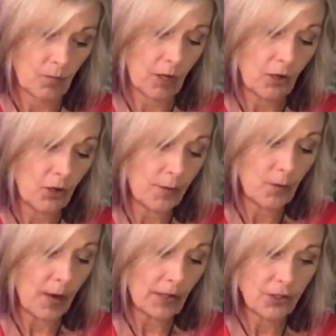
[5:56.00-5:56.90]
Could be
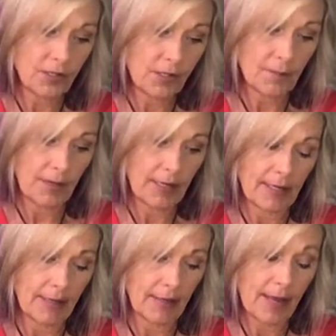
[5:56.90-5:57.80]
watching somebody
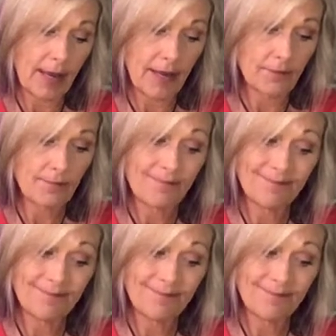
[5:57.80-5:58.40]
online,